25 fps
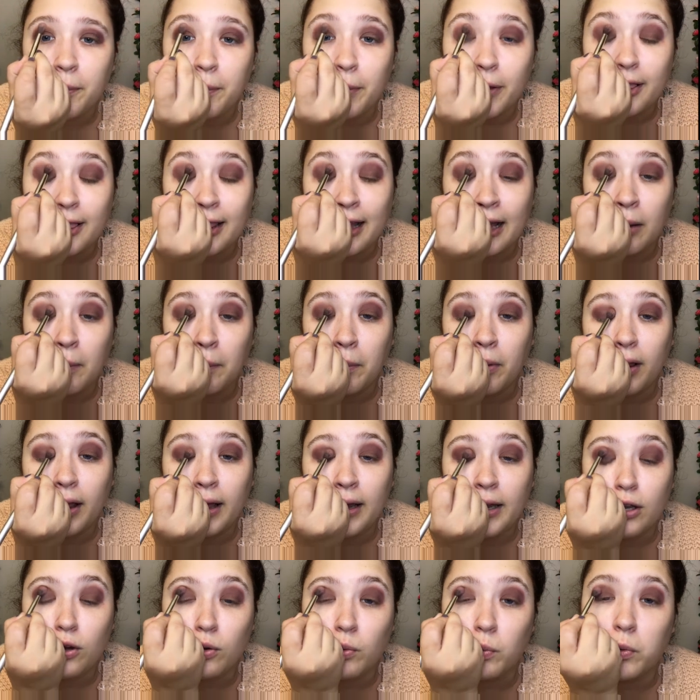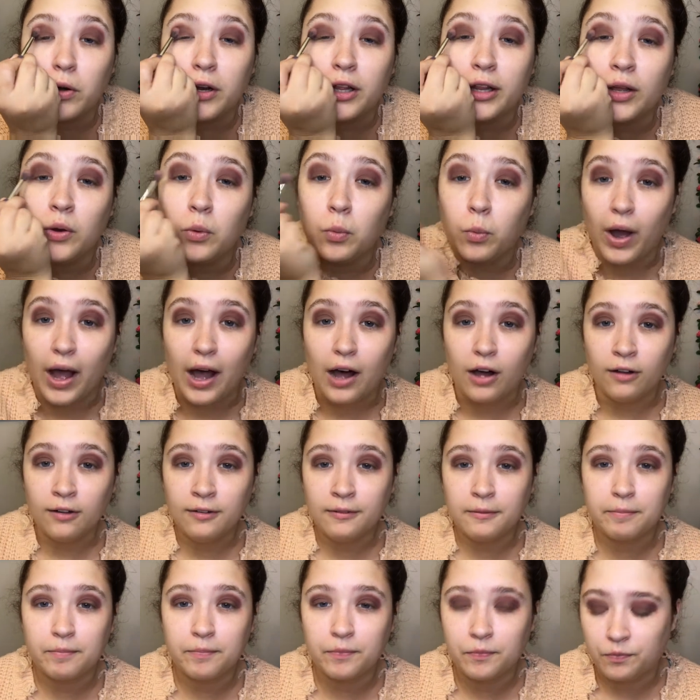but that blended really
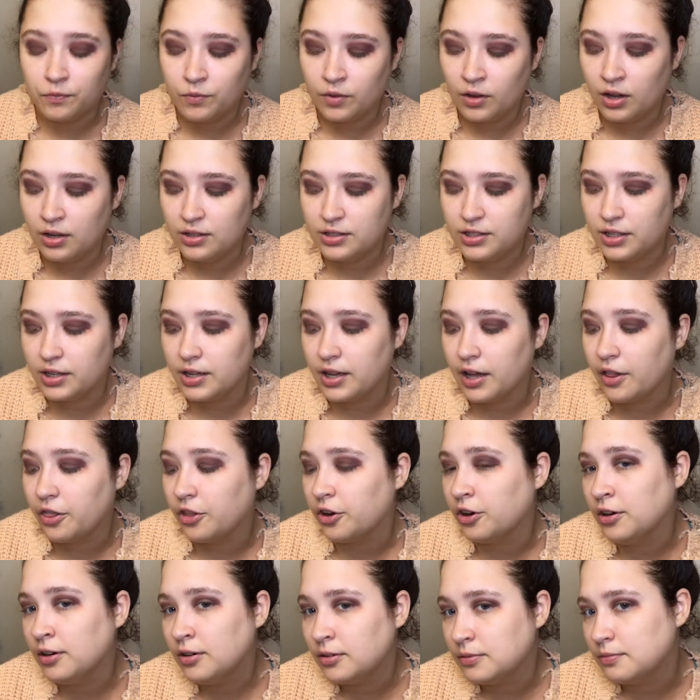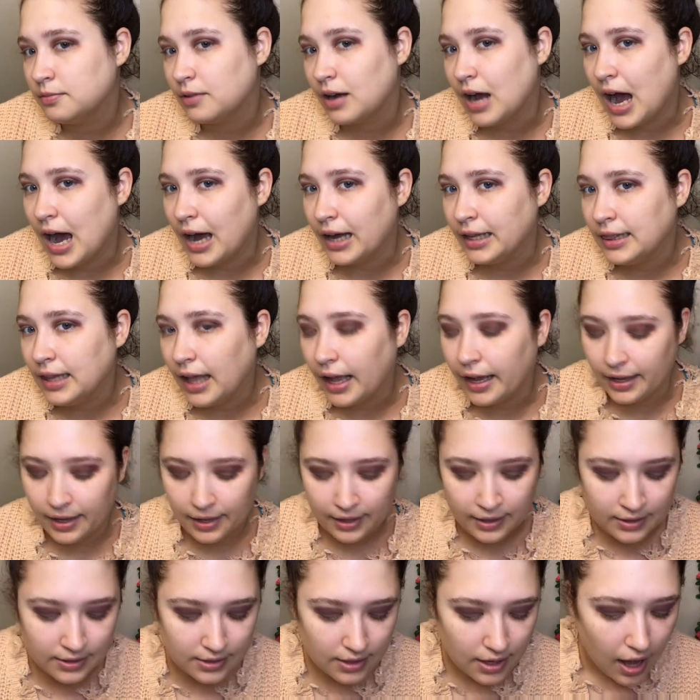well together. I like
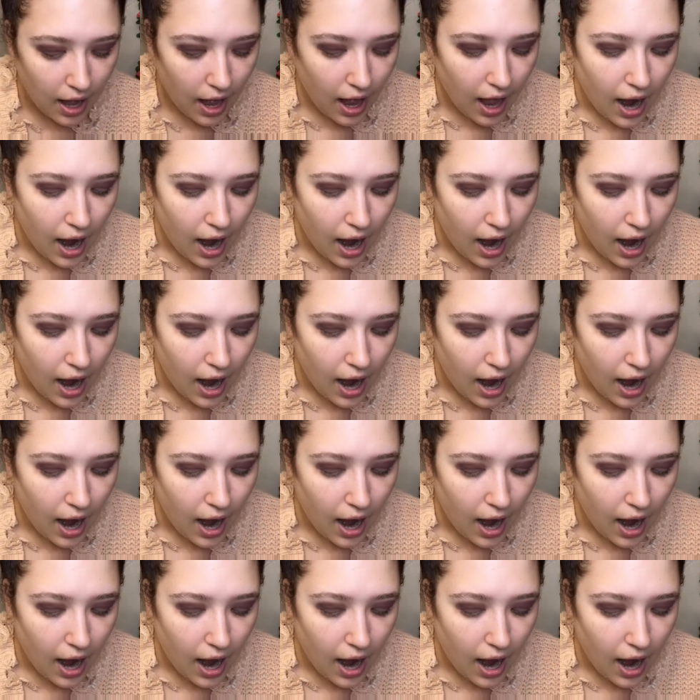it.